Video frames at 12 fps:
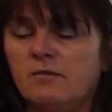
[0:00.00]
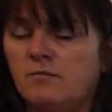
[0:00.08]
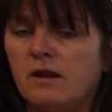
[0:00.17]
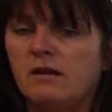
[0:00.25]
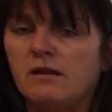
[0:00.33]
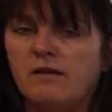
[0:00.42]
and
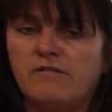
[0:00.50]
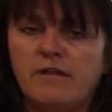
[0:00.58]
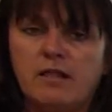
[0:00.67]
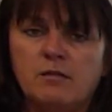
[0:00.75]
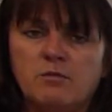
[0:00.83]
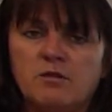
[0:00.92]
readily
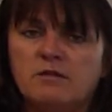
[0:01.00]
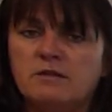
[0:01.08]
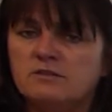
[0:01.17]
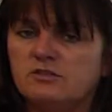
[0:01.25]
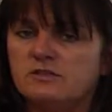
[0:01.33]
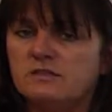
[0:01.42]

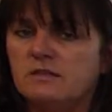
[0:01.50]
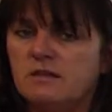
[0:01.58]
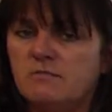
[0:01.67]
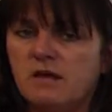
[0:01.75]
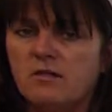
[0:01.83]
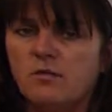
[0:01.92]
available, just an
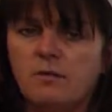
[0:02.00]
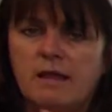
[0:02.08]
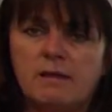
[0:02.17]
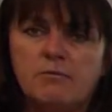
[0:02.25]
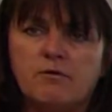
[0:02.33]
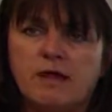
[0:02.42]
email
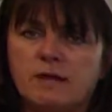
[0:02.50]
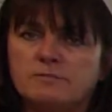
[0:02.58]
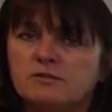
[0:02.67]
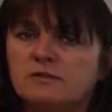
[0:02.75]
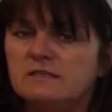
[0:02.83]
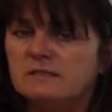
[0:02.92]
away
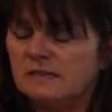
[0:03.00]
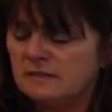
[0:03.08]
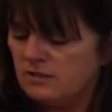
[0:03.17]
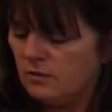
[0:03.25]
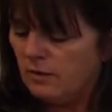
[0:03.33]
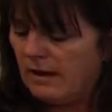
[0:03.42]
perhaps, or a
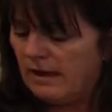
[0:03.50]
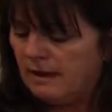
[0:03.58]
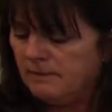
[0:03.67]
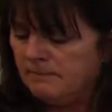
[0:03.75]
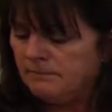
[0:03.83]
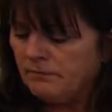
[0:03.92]
desk away,